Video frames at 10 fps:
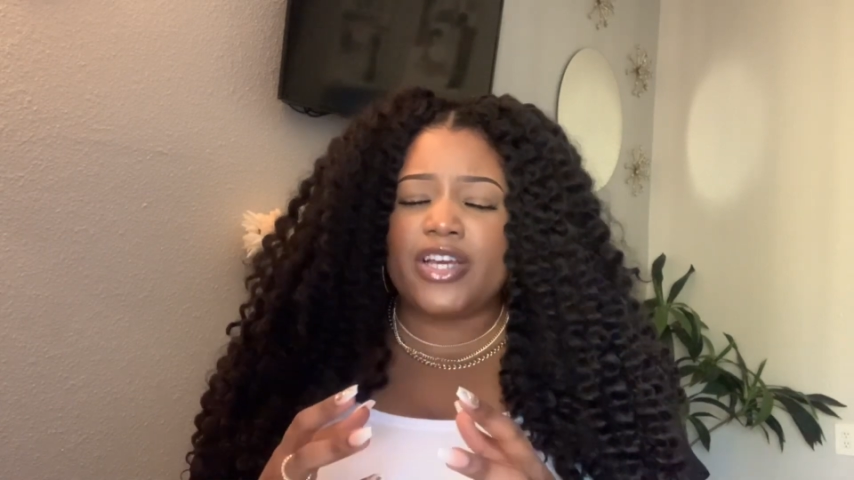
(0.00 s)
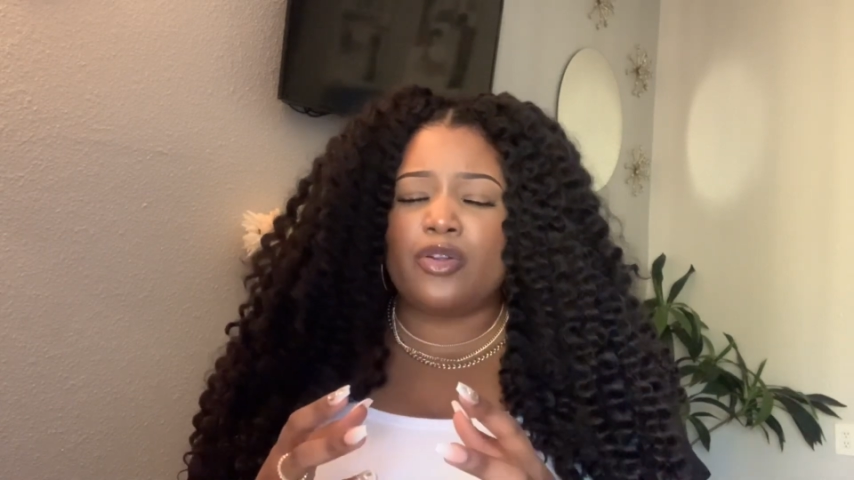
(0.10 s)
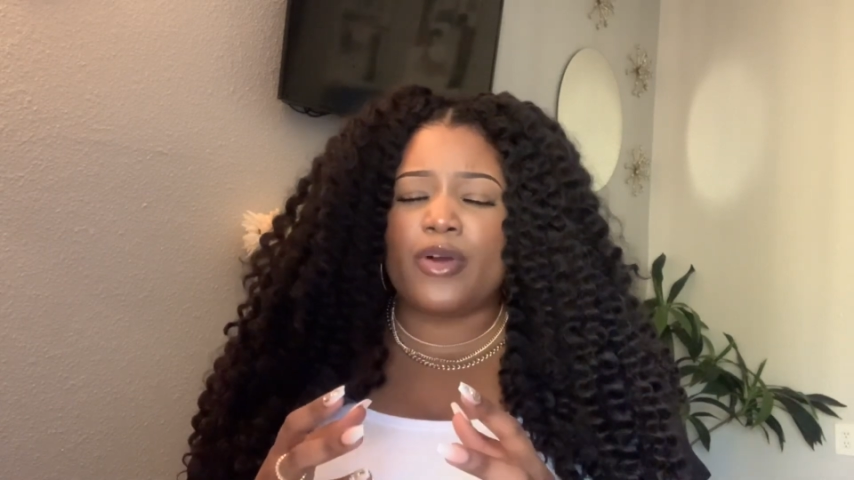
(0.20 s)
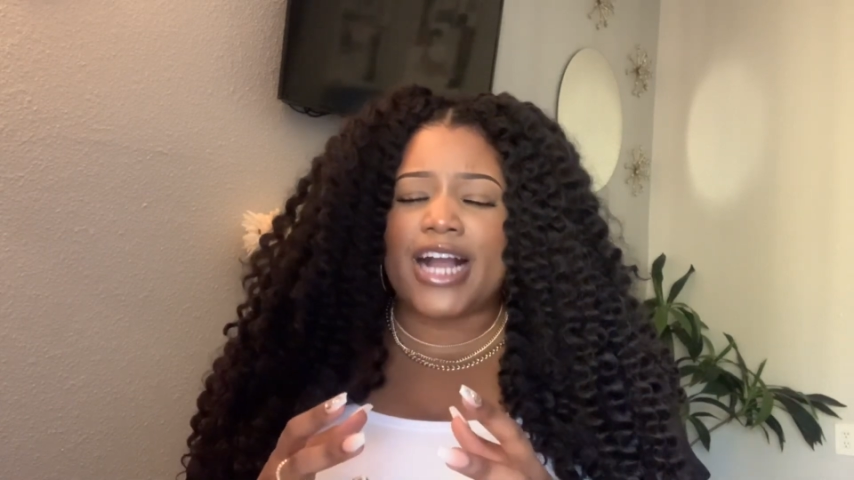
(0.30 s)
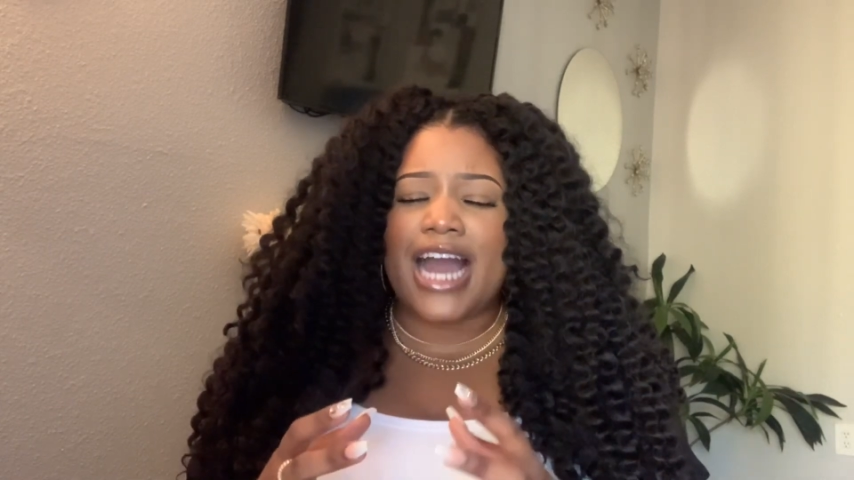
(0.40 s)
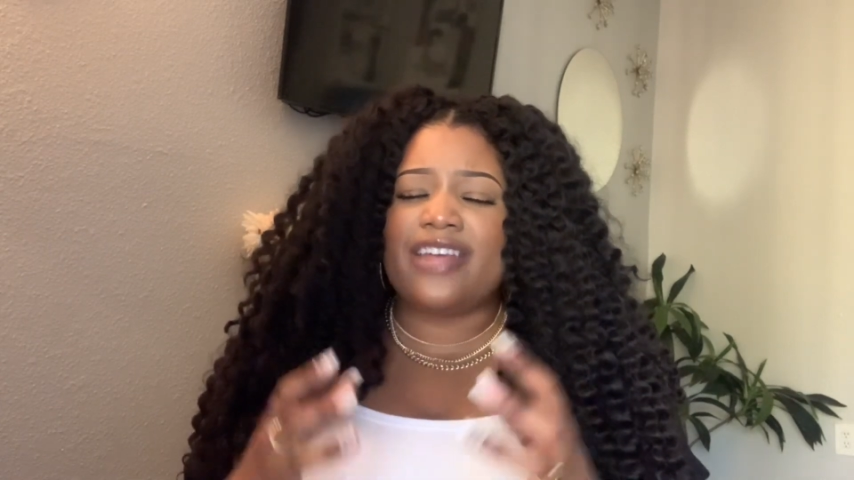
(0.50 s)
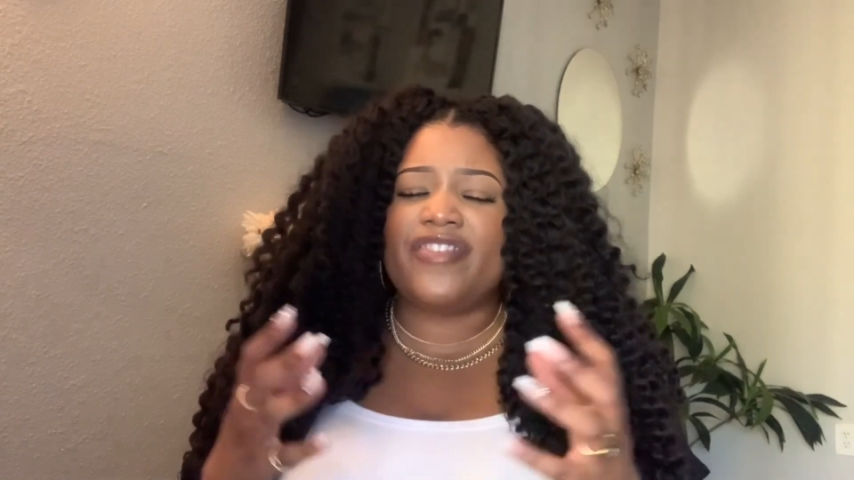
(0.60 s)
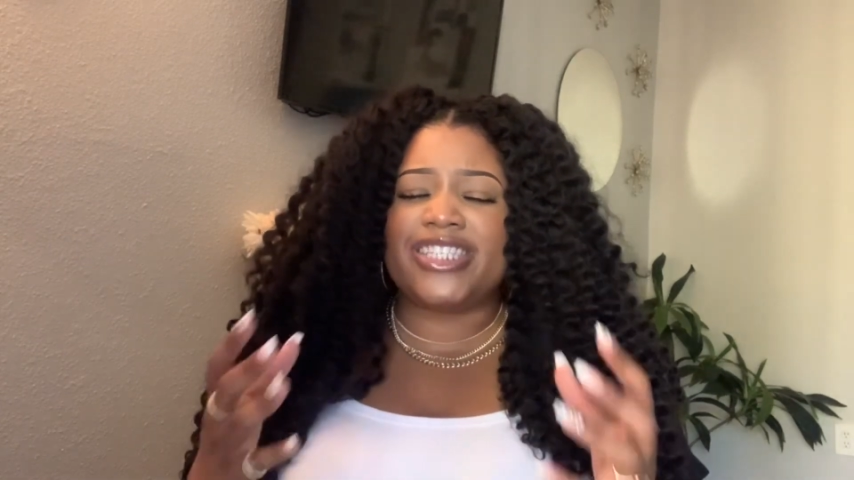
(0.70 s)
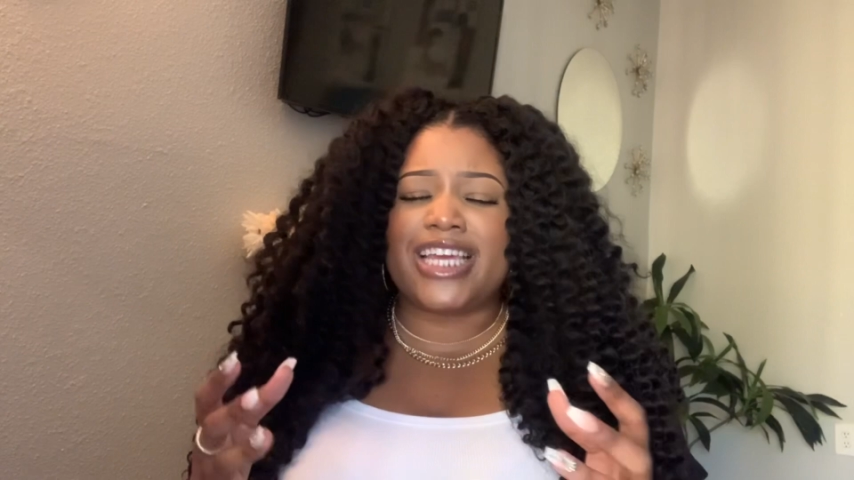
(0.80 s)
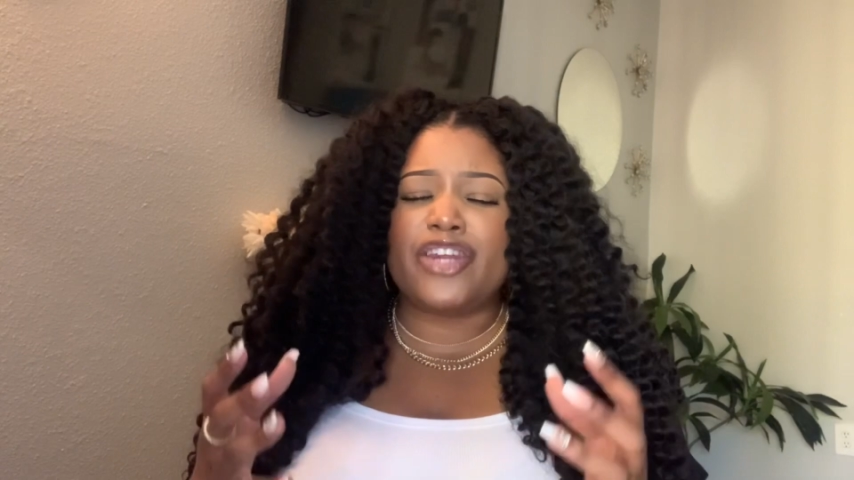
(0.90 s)
Lord God, if
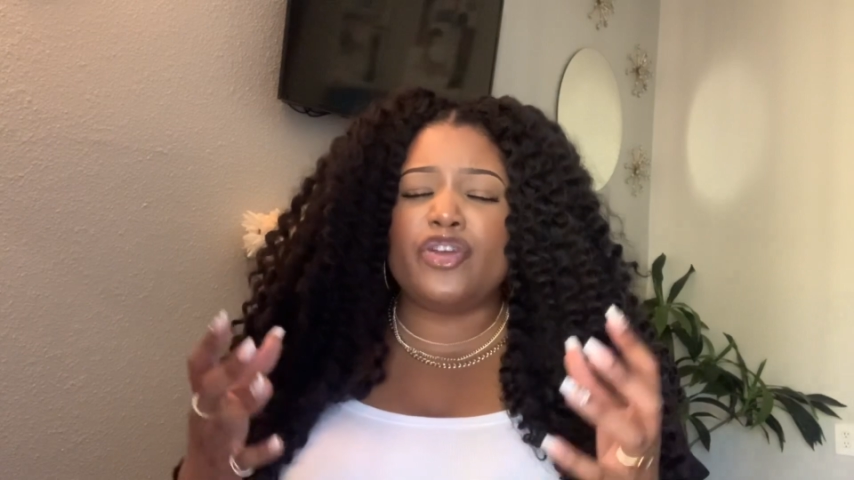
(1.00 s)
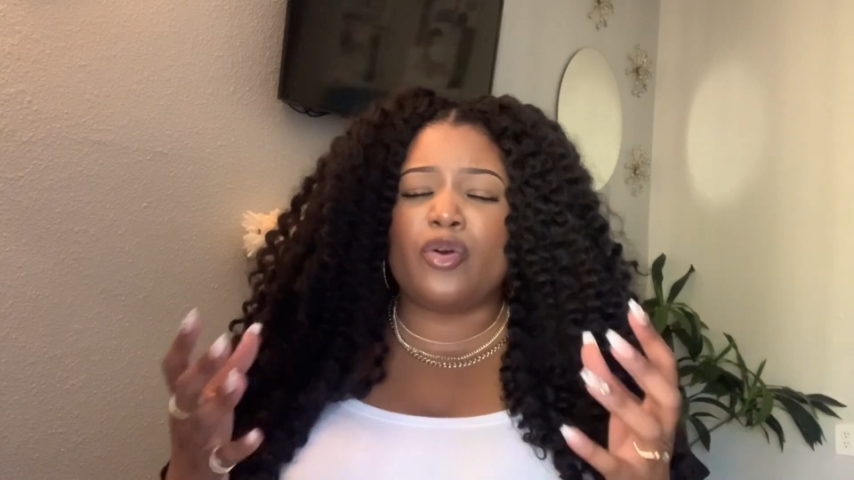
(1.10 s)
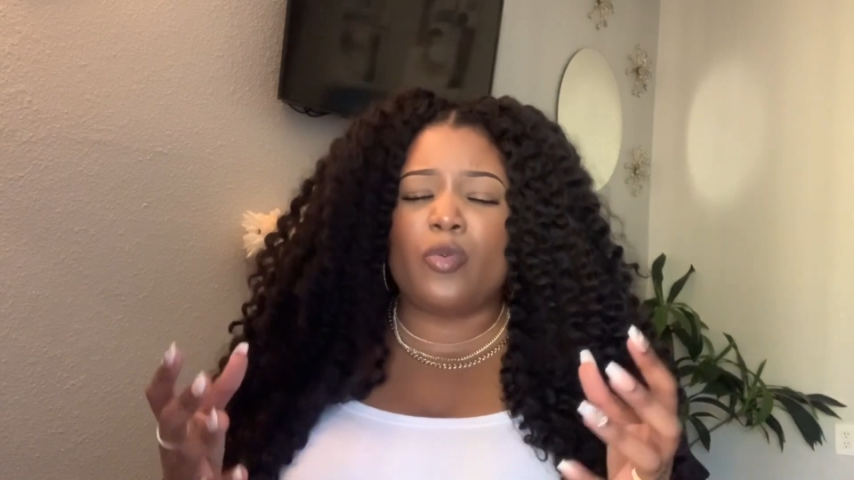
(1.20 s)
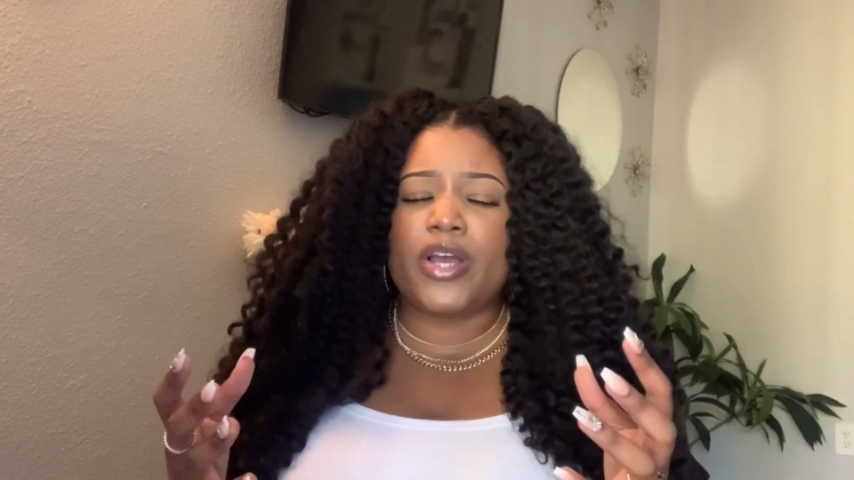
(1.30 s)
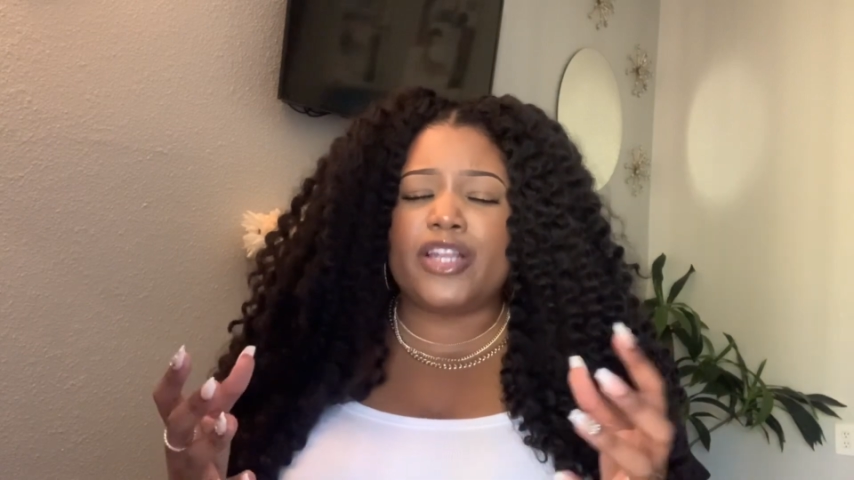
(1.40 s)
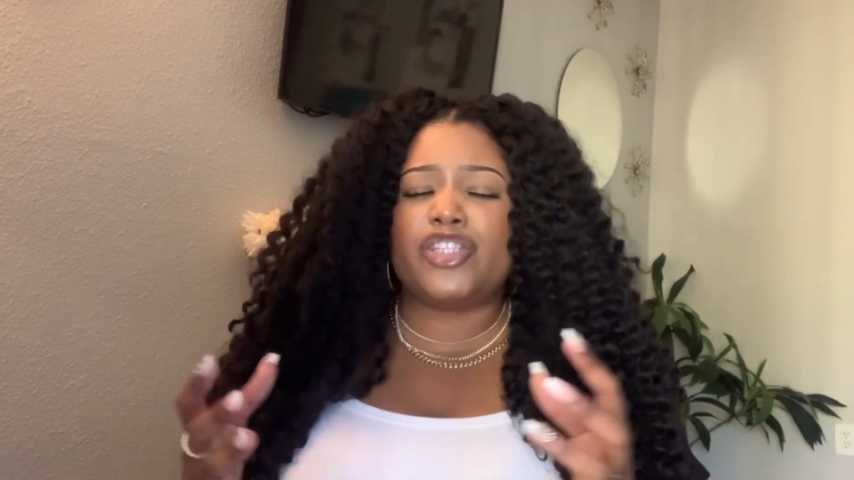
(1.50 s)
it's in your will.